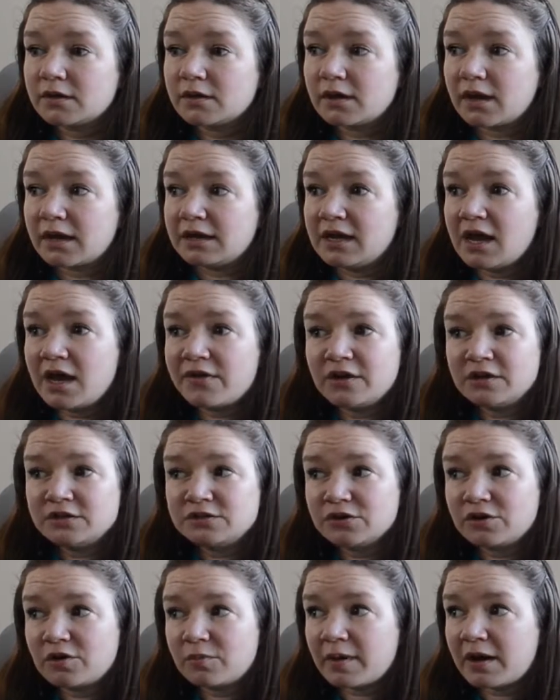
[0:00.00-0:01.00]
yeah, then it
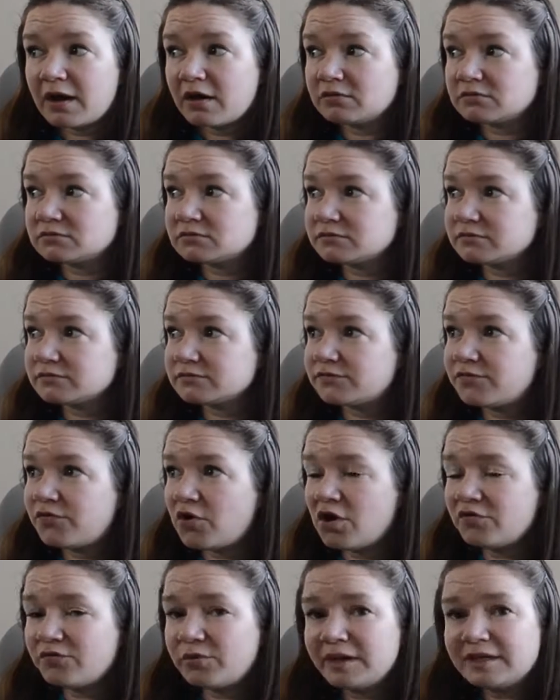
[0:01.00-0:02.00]
took about
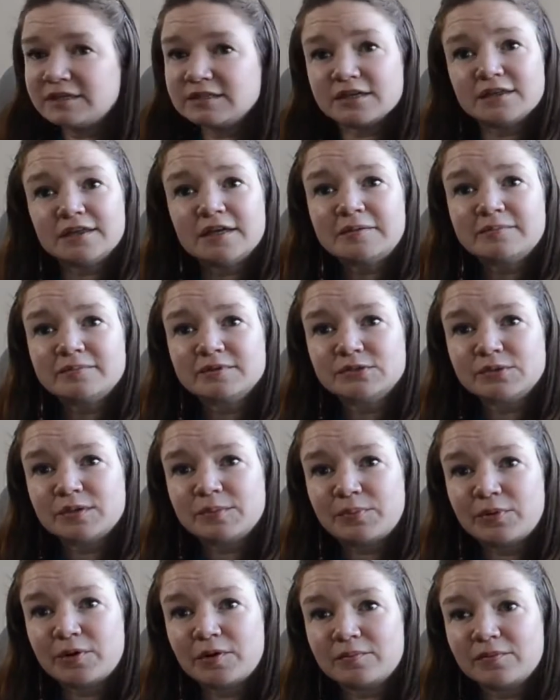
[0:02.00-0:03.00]
5 weeks, I think,
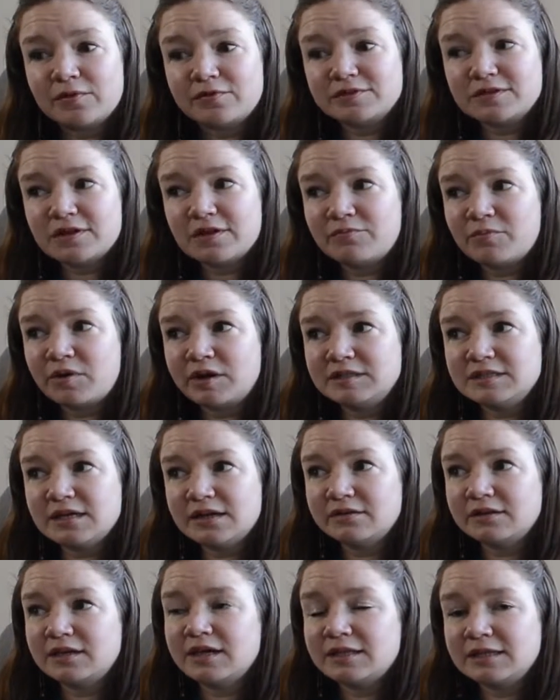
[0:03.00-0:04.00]
between putting my reserve money
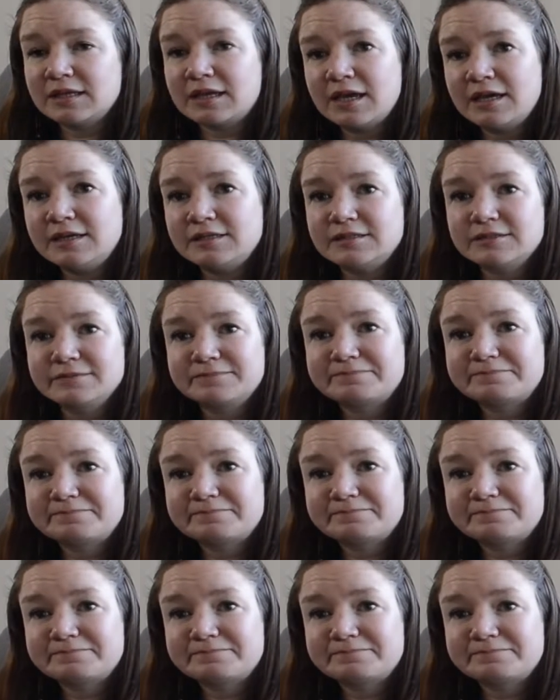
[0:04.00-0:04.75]
down and getting the keys.